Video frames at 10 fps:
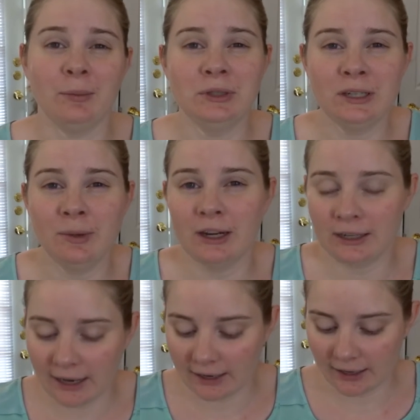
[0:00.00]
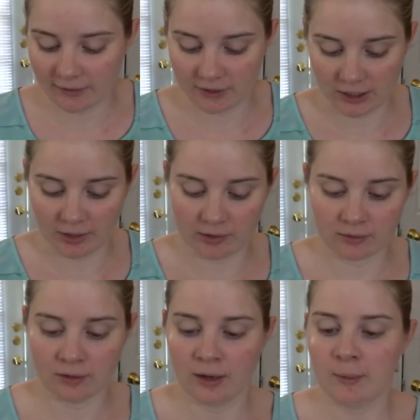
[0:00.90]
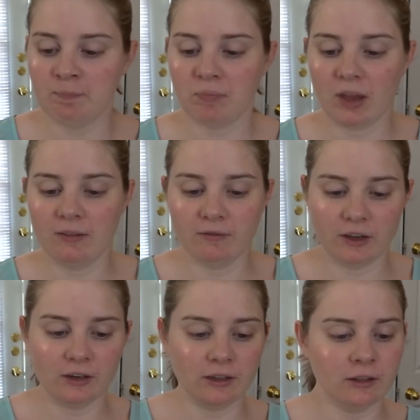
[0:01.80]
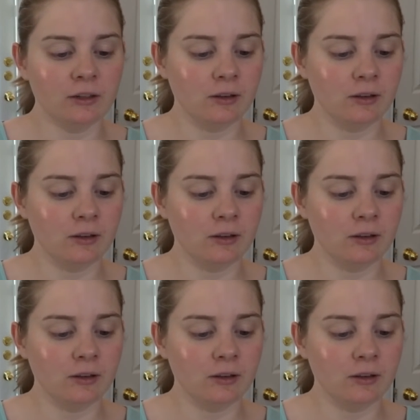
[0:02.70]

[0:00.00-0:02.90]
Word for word: It did about an eight out of ten. I have very little